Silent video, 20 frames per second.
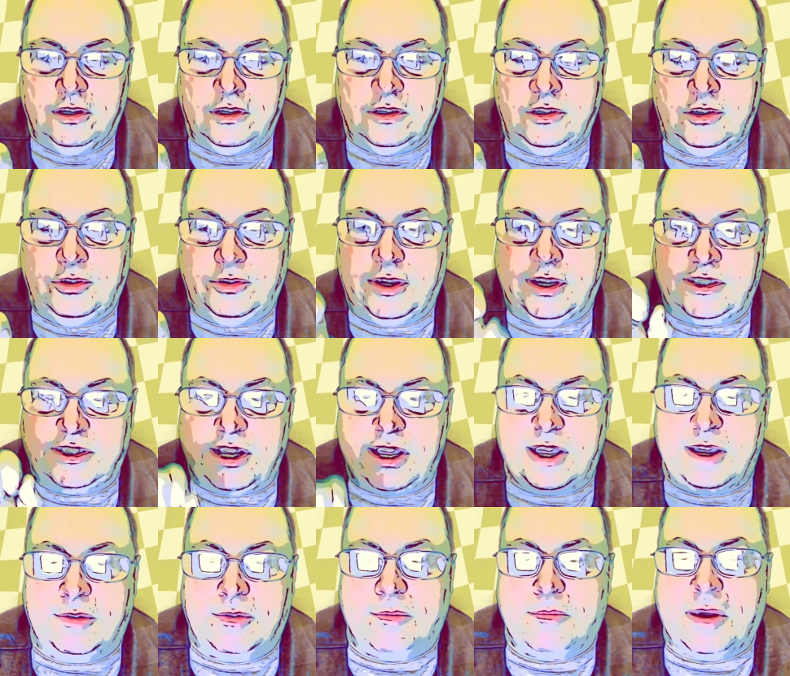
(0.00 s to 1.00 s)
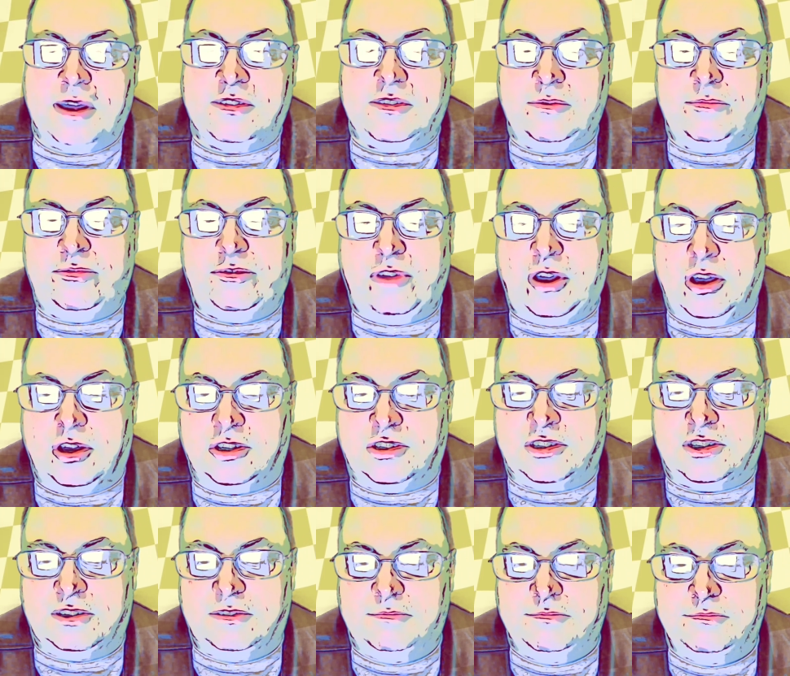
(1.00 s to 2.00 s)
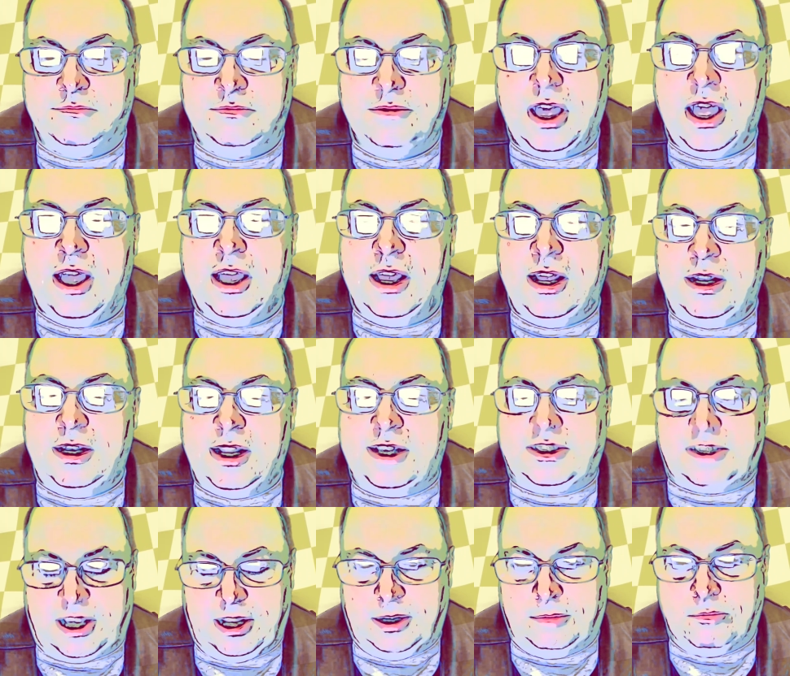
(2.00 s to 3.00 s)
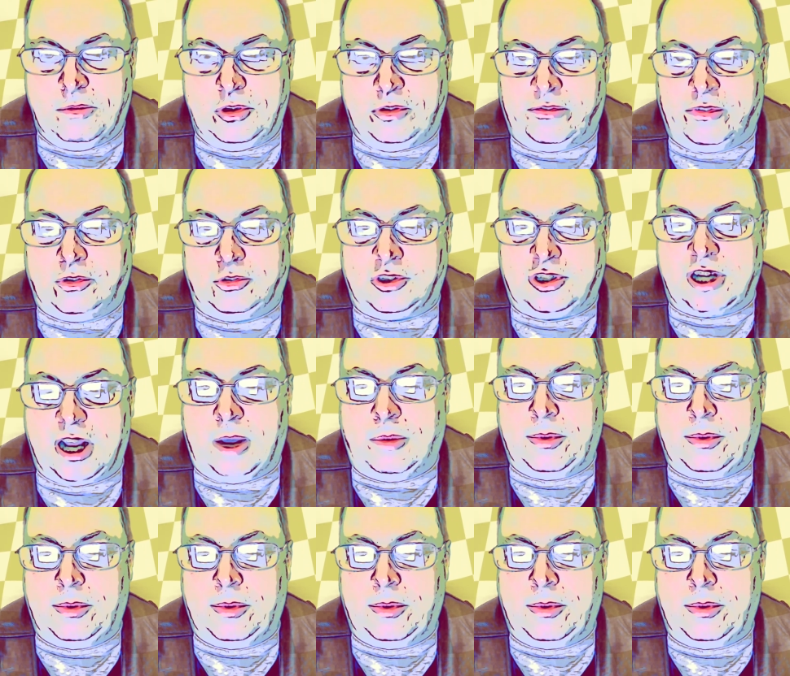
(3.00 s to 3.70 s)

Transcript: you get to hear about them first. Let's get a move on, shall